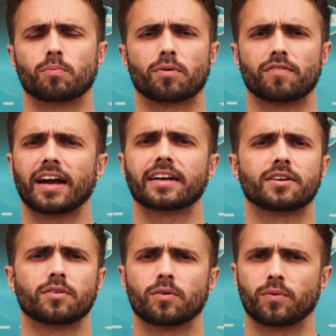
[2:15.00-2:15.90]

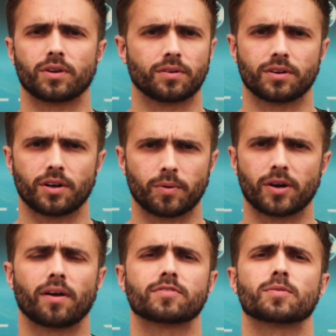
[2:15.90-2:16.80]
provided we
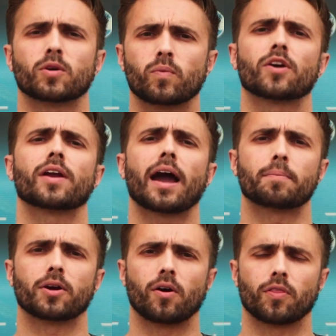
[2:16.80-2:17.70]
don't have something weird
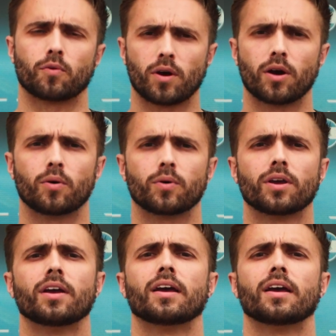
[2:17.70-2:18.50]
happen on the road,